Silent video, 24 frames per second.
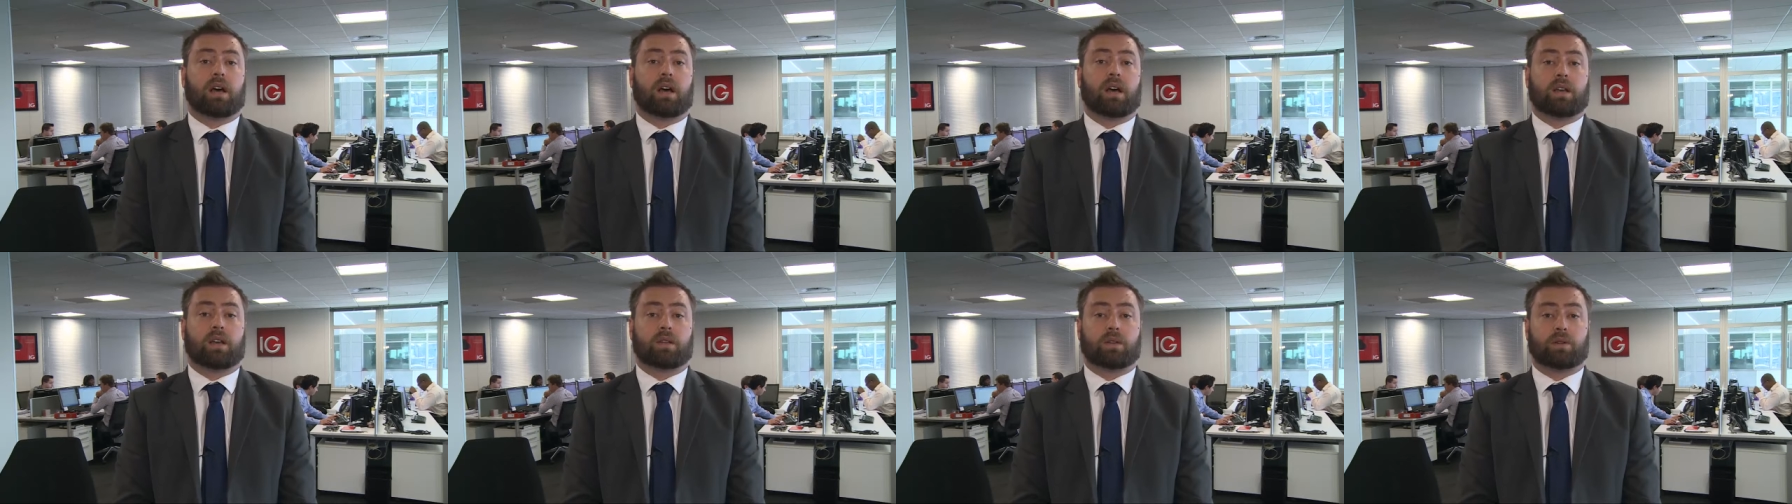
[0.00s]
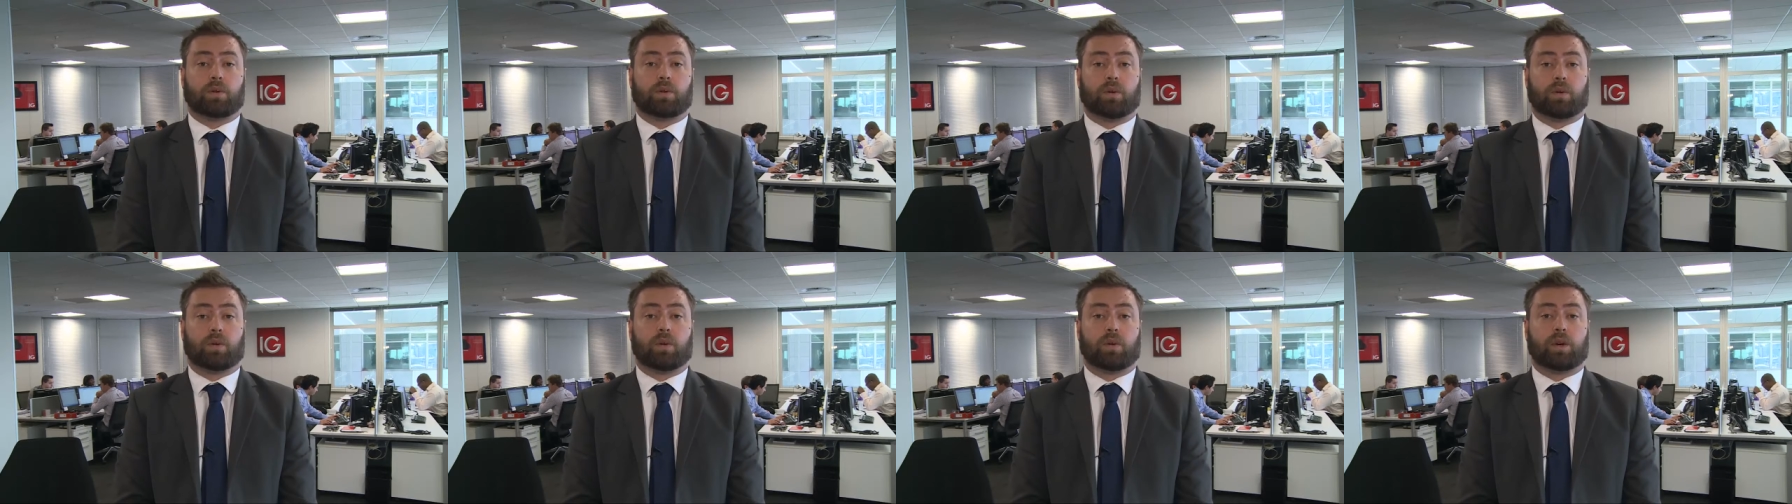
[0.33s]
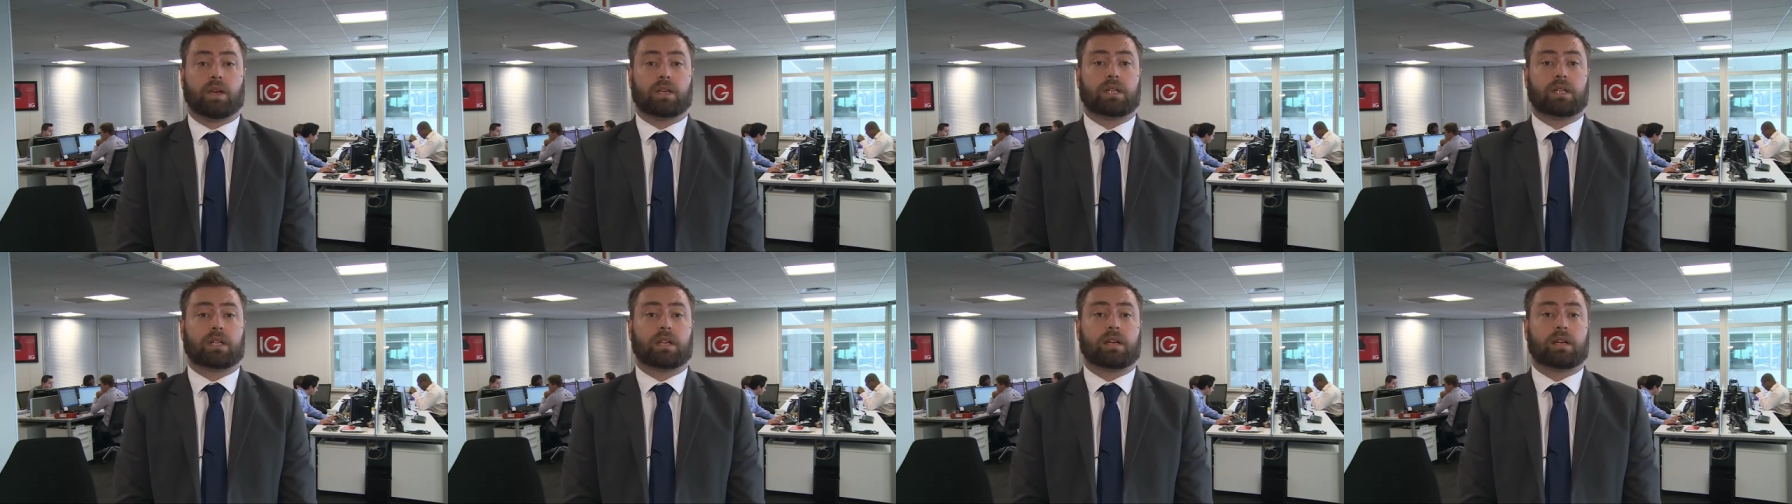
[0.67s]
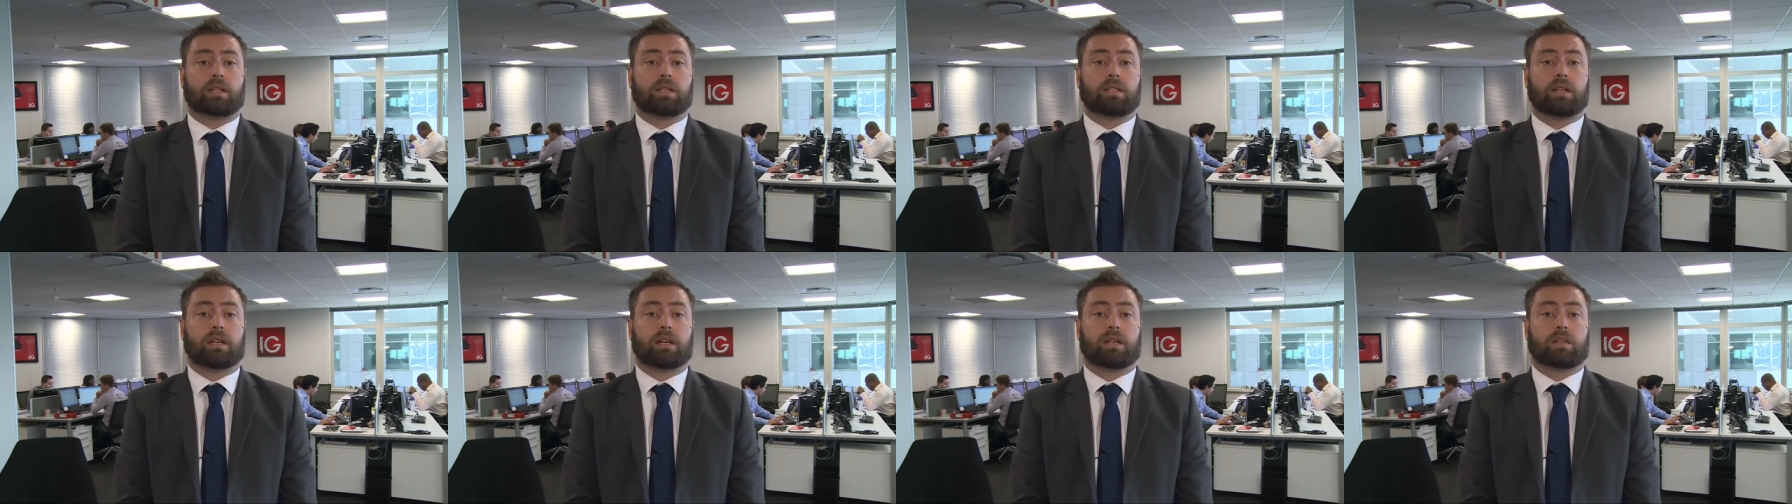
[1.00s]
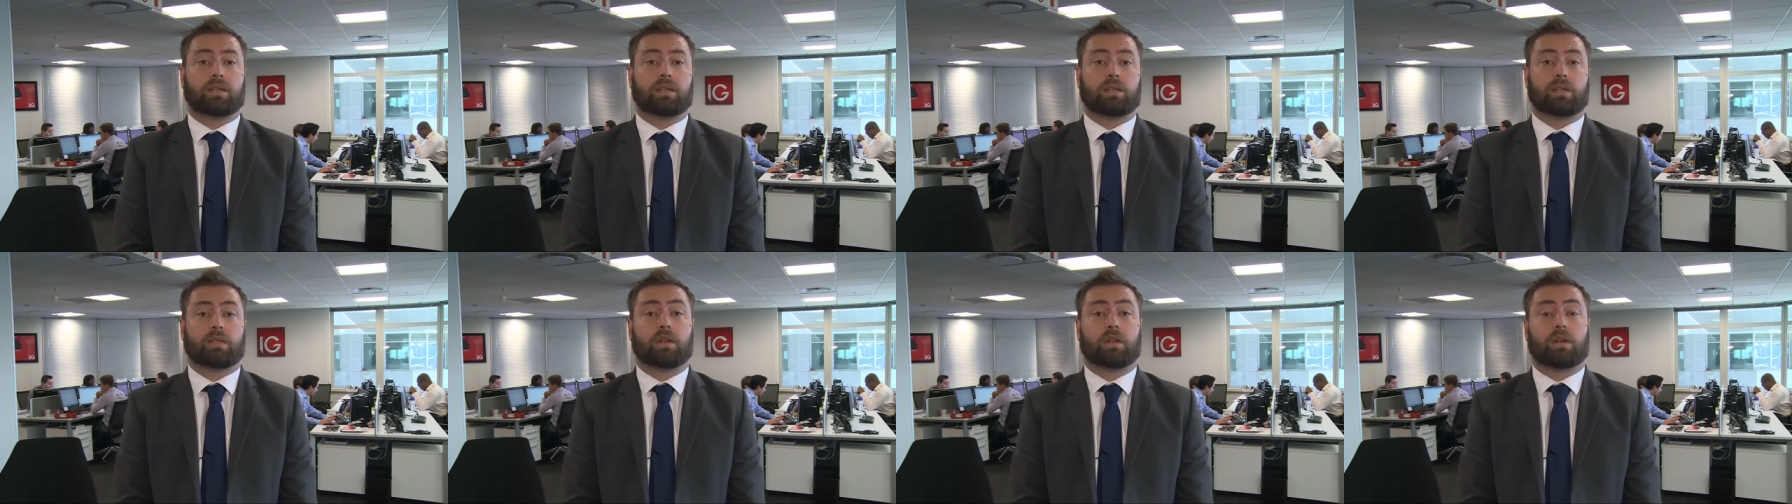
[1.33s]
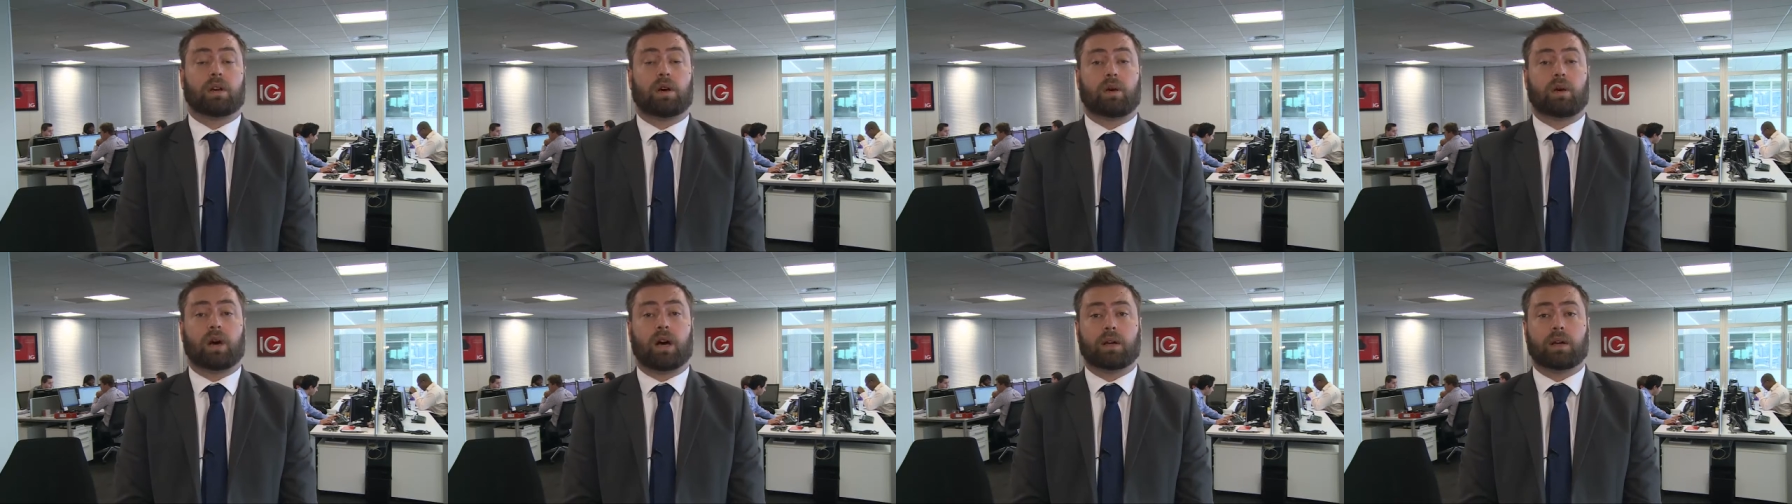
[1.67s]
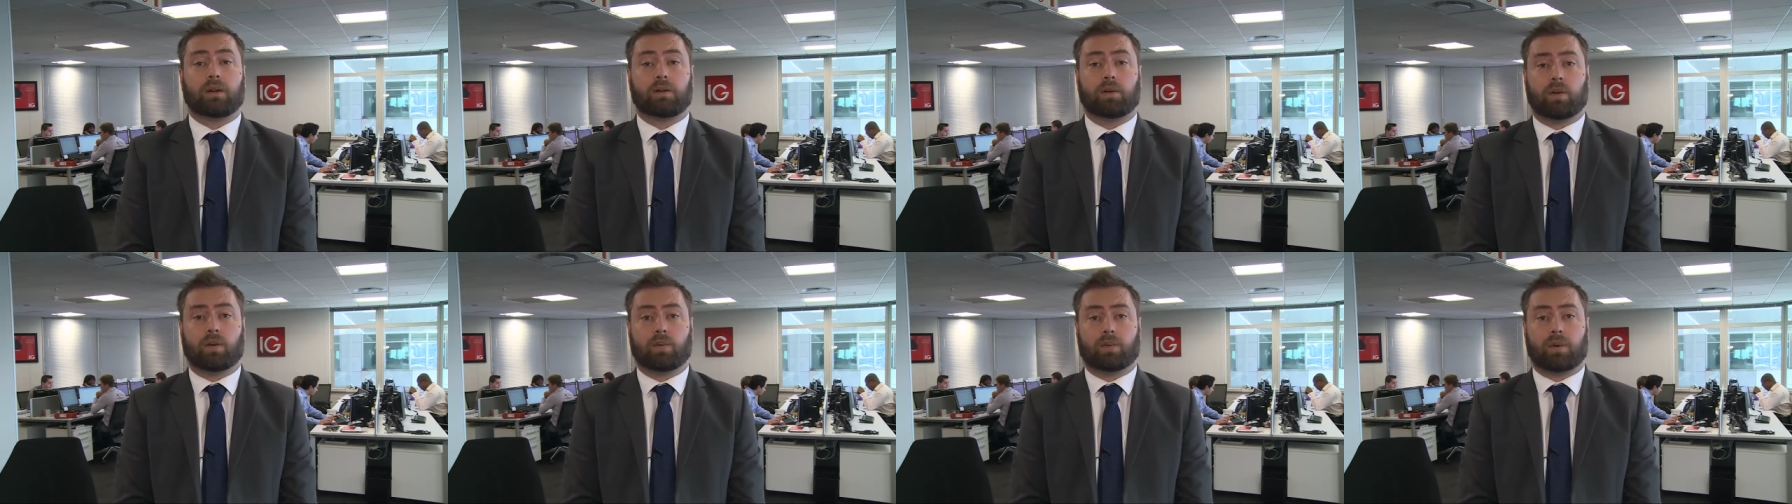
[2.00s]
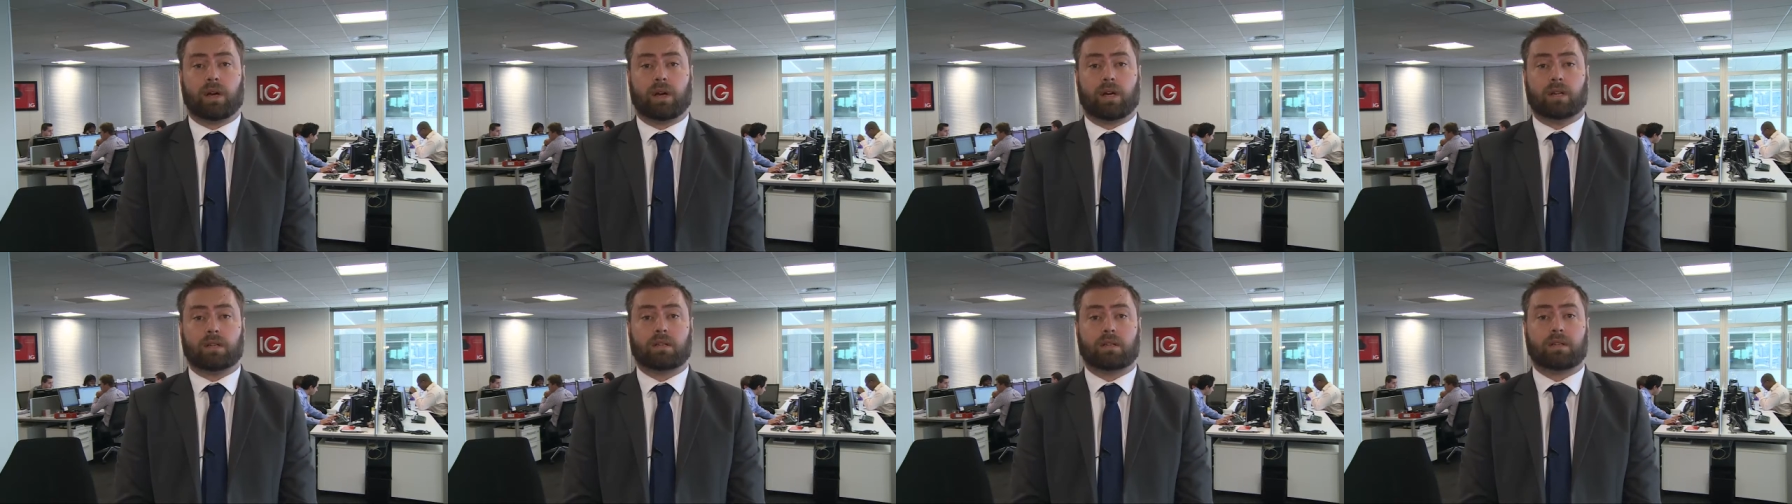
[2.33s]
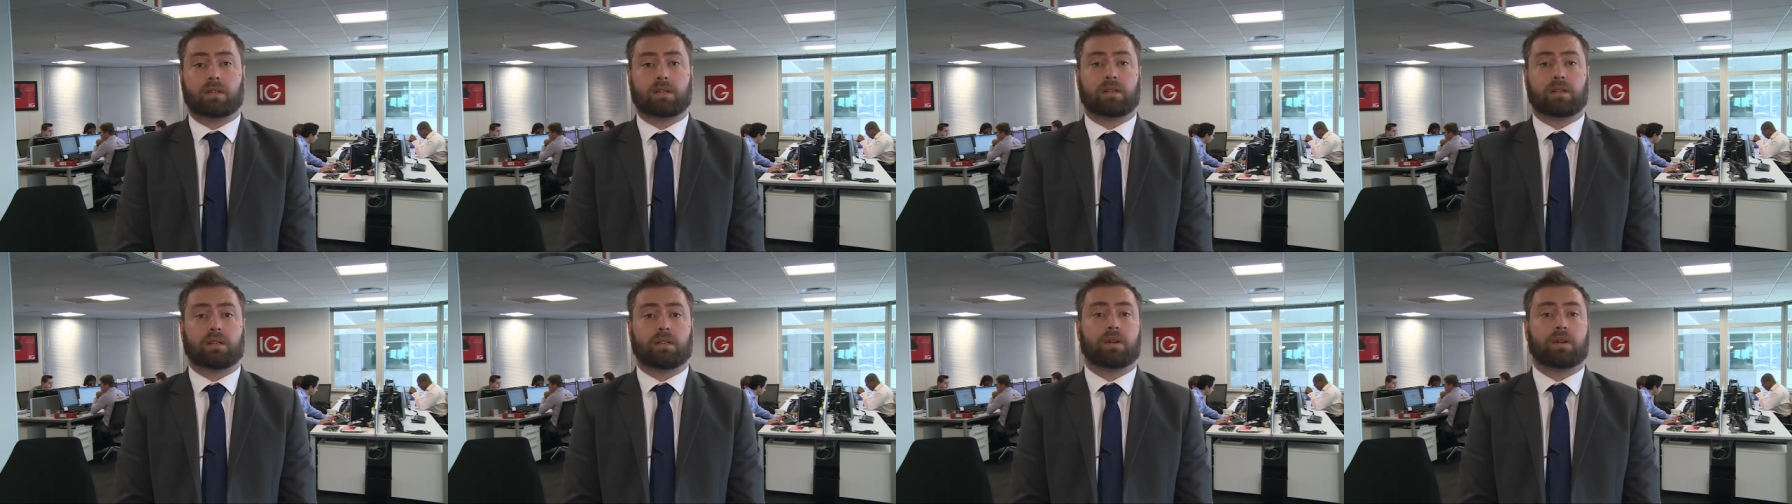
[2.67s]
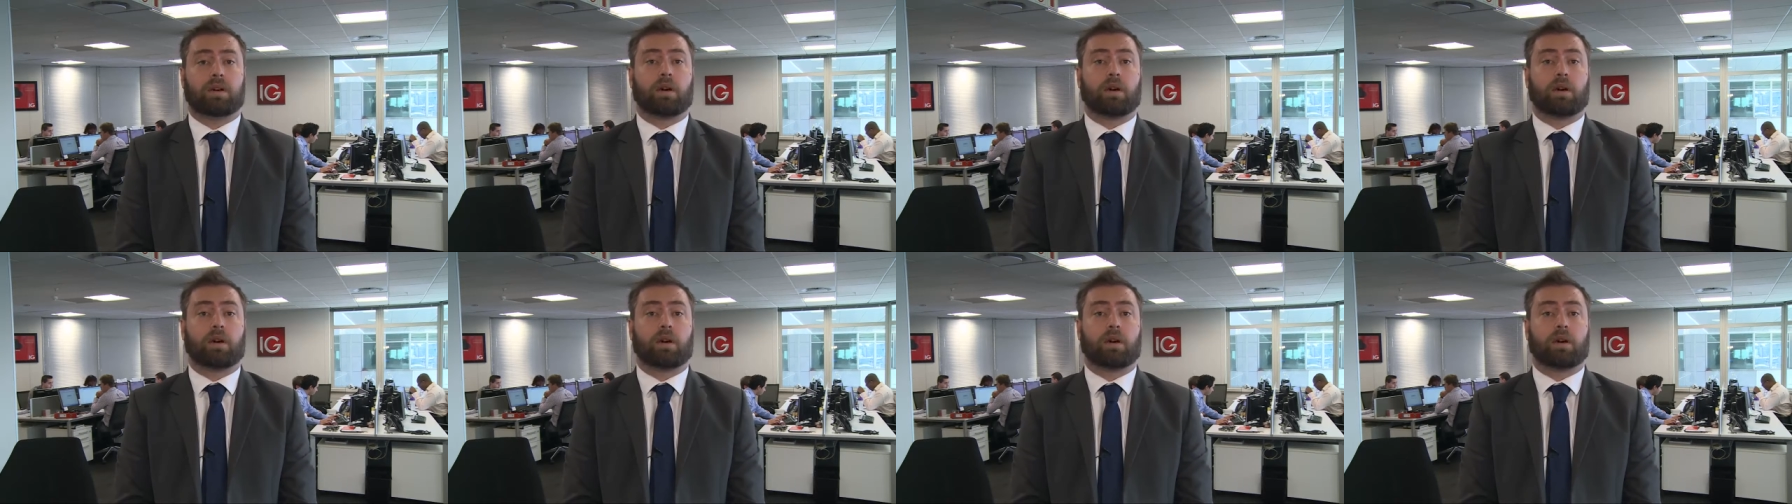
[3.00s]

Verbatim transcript: Assore has announced that due to lower iron ore prices,